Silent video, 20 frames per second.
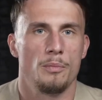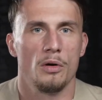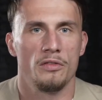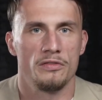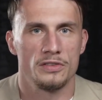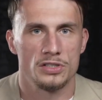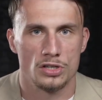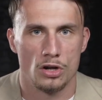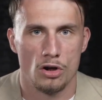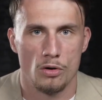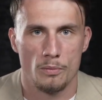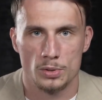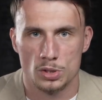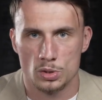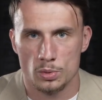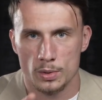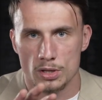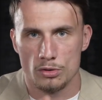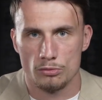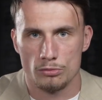buffer zone
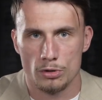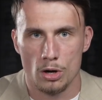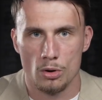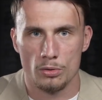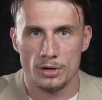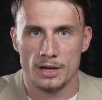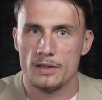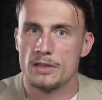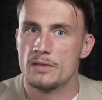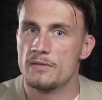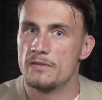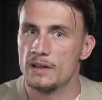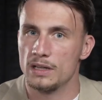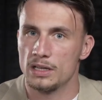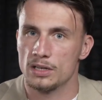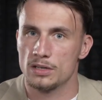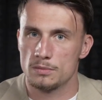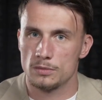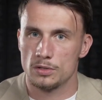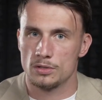between the road and the
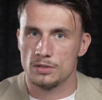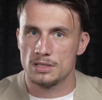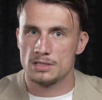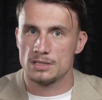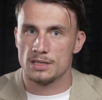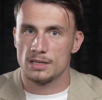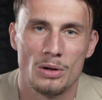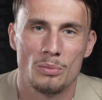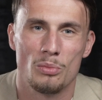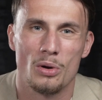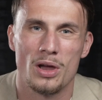villa community.